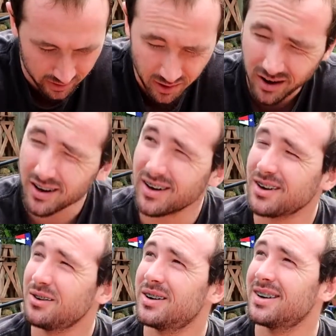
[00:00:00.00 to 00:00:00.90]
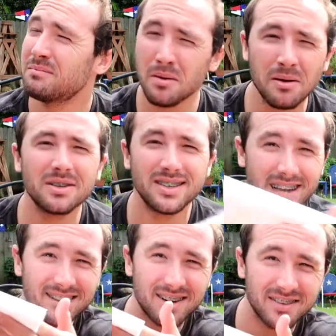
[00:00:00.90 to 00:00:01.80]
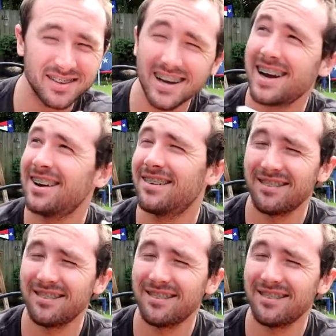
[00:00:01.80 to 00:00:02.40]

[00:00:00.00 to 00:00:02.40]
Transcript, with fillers: You already know how to do it. Mom was just dancing off to the side.